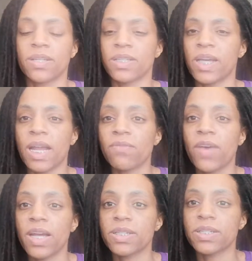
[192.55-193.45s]
side
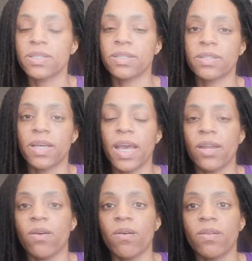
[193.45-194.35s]
effects
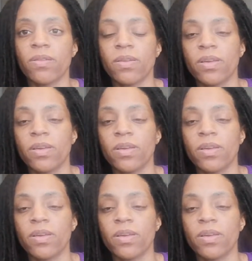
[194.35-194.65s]
at all.